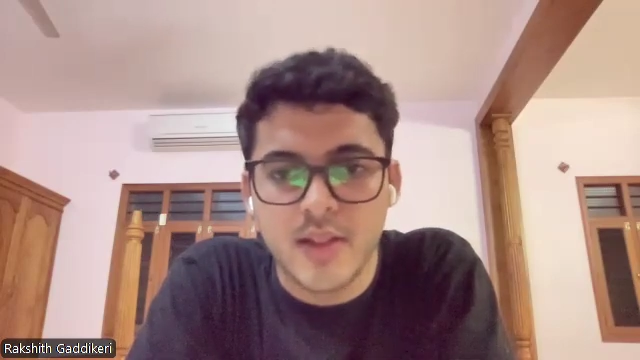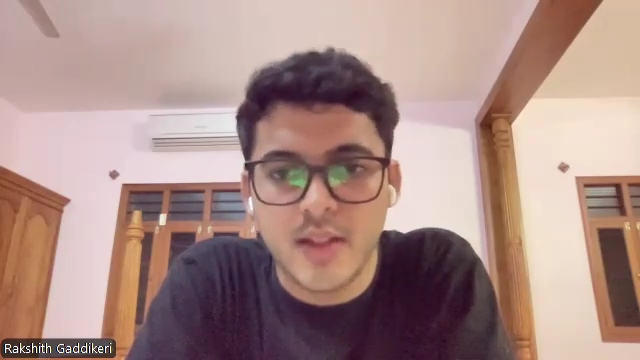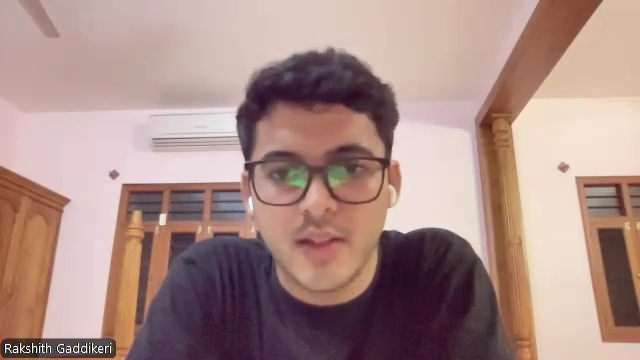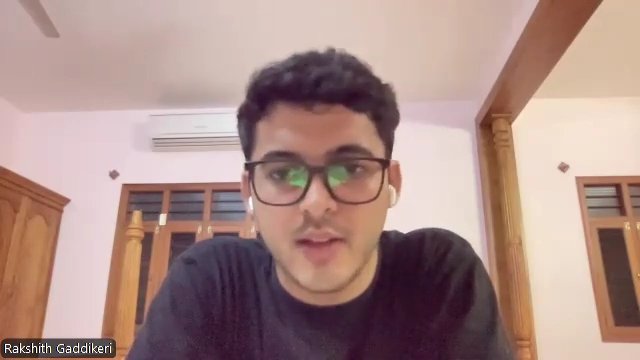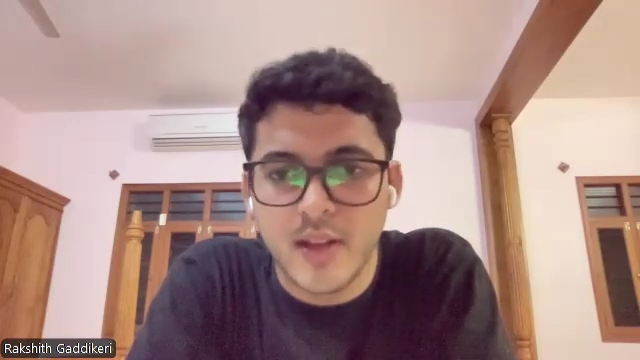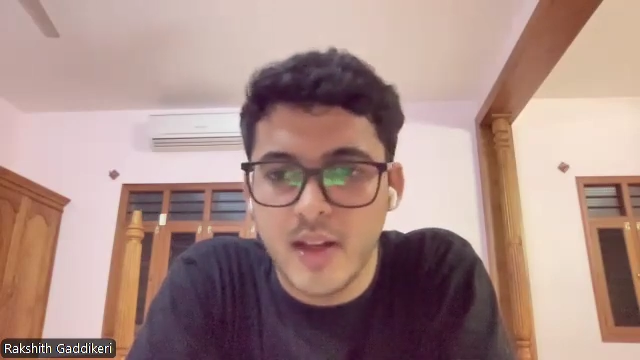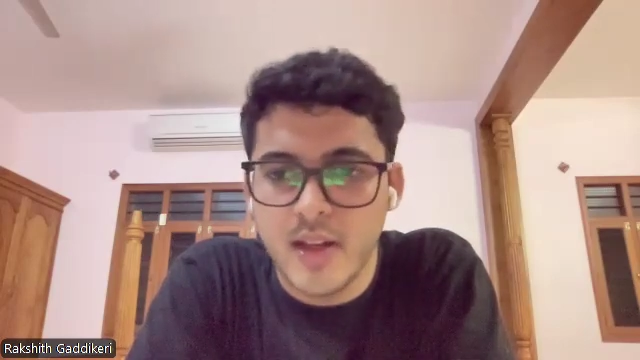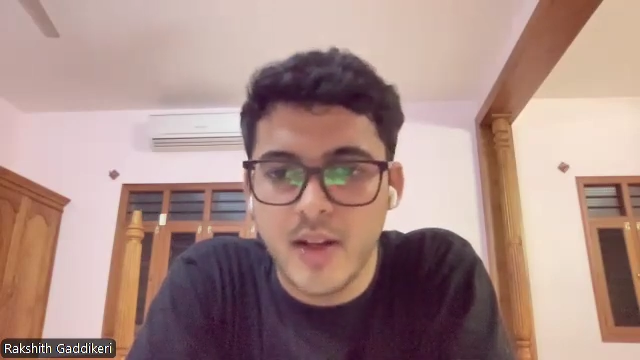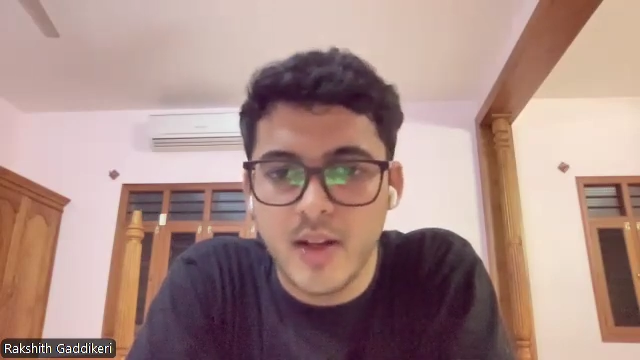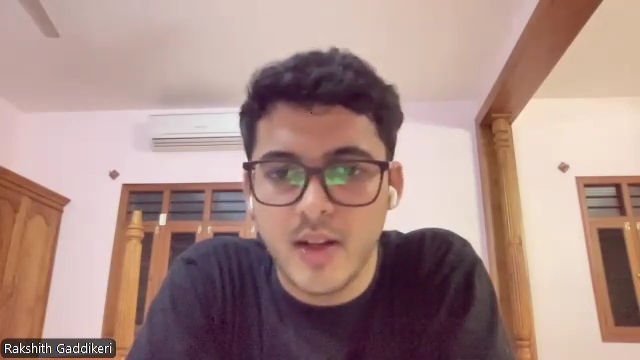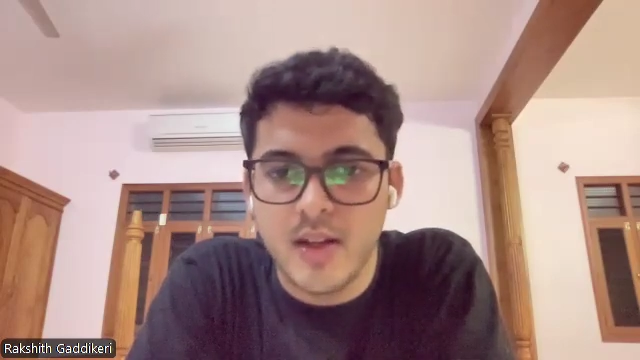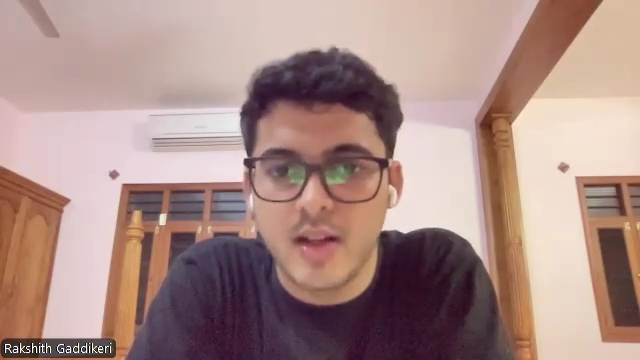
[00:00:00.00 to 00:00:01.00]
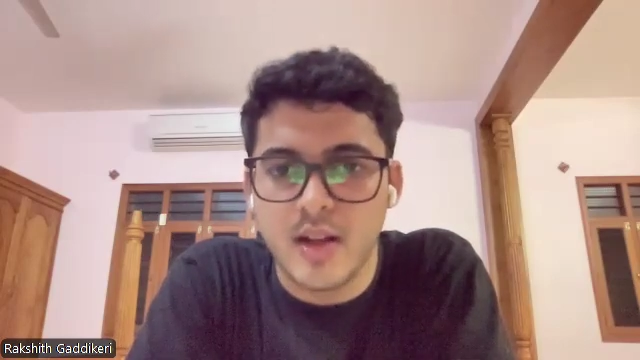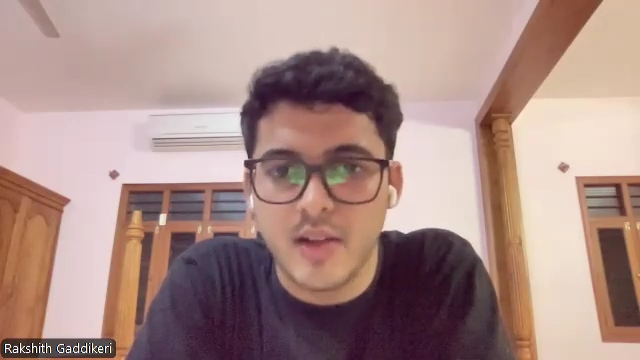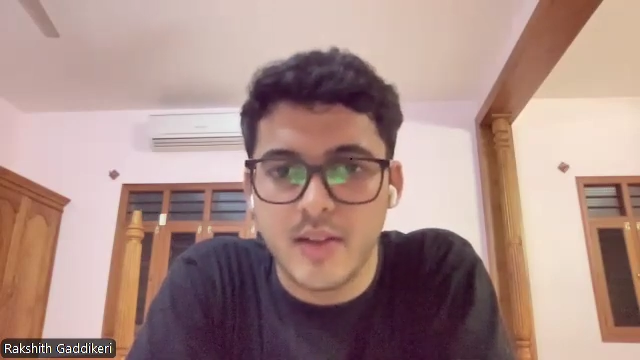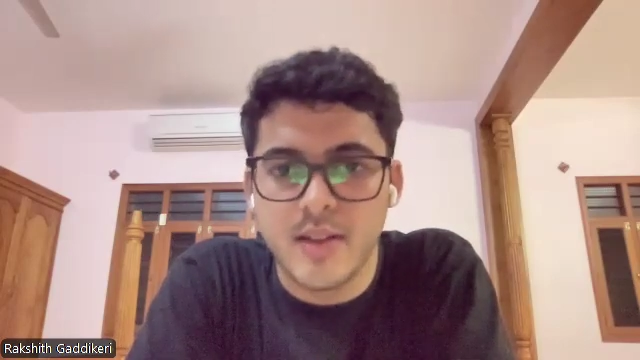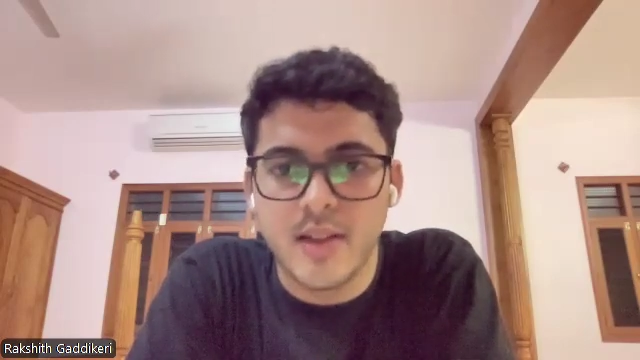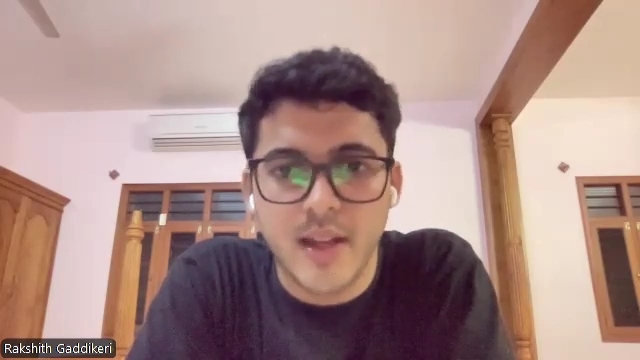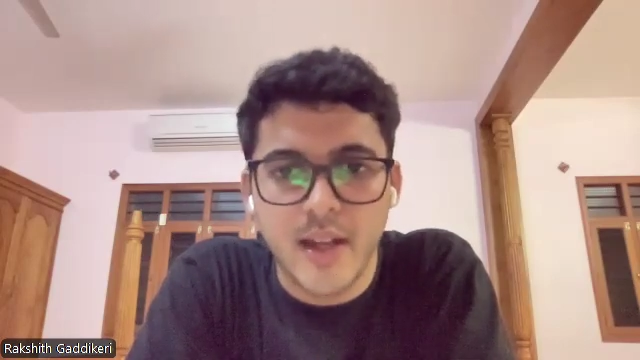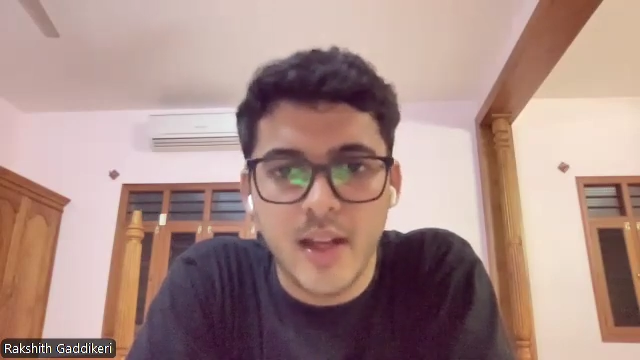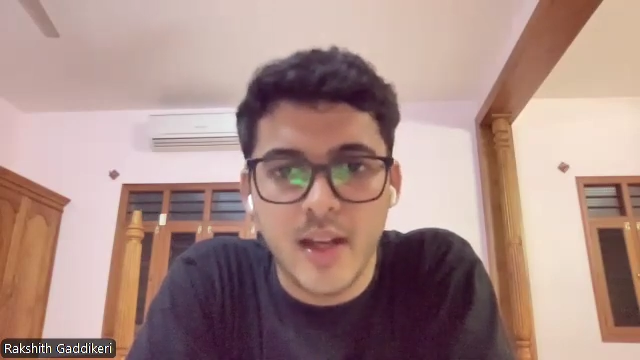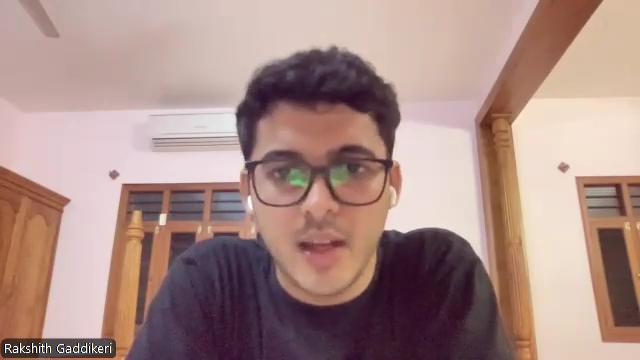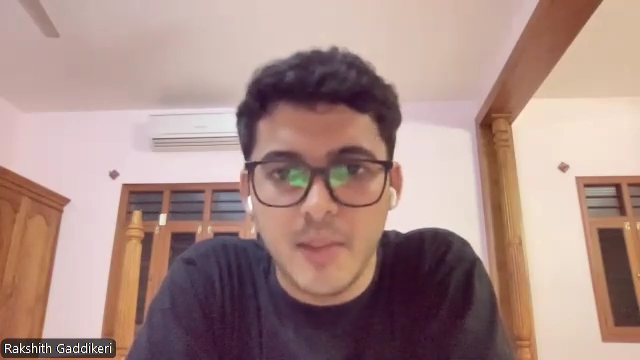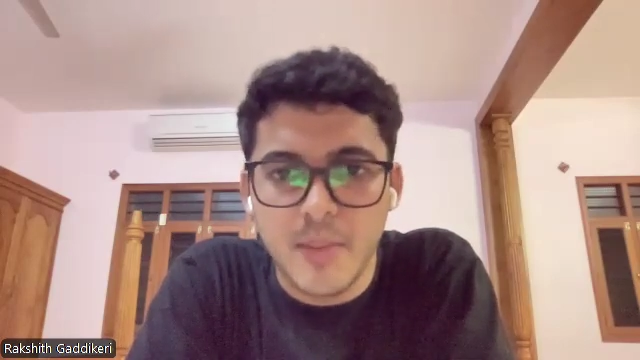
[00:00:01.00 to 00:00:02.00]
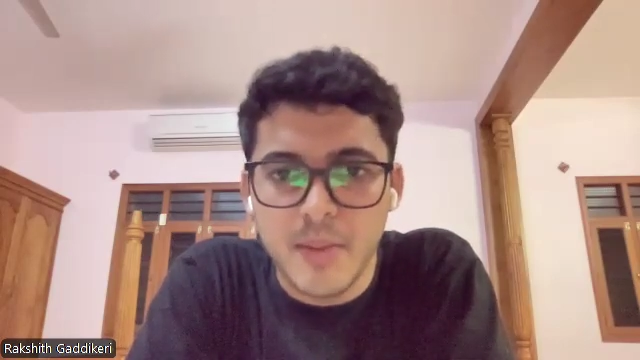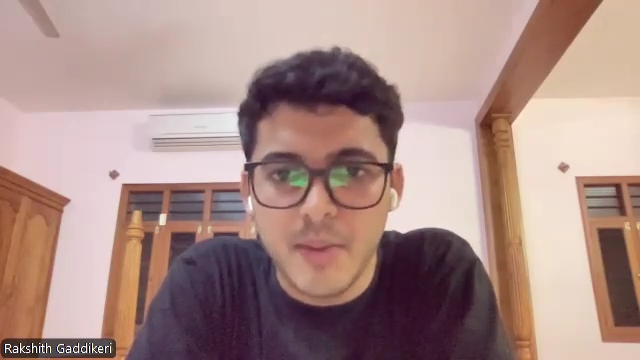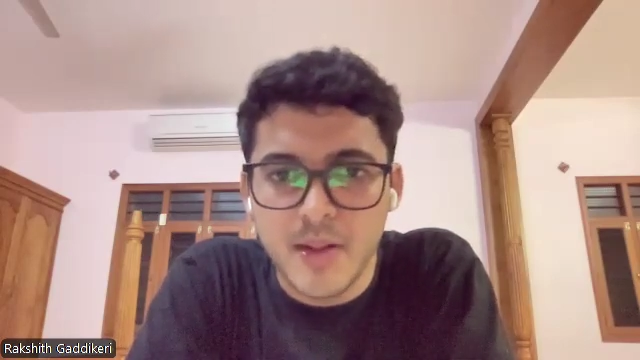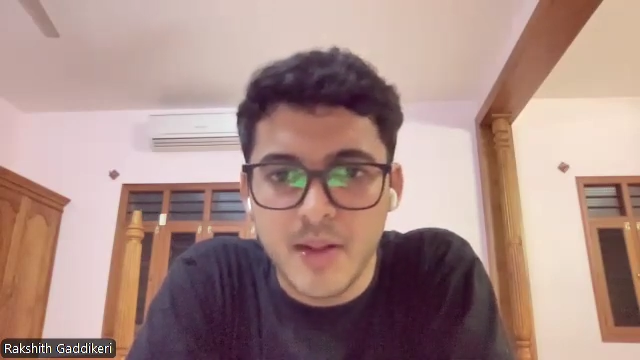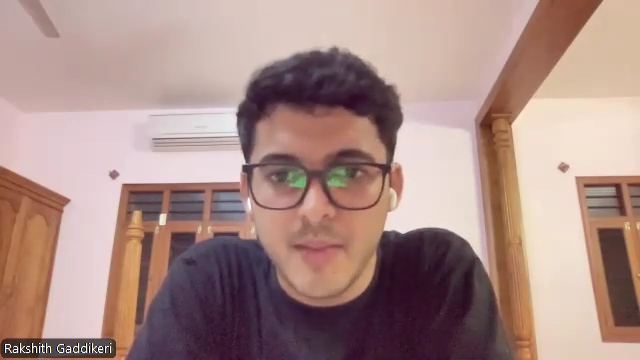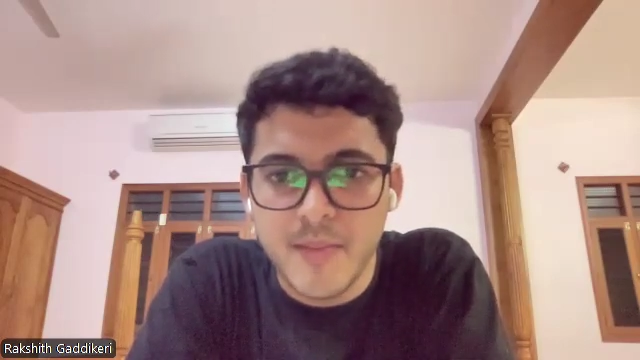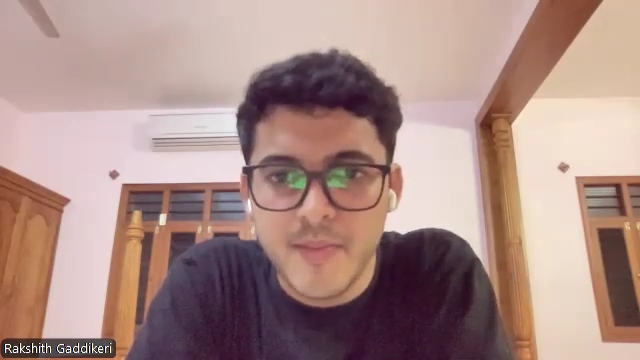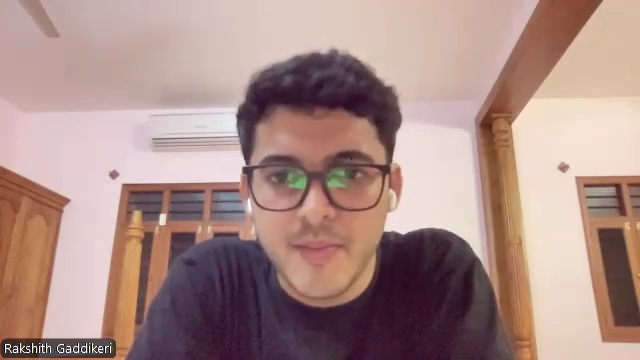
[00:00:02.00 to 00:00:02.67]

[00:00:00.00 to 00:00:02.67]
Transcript: a leading club member,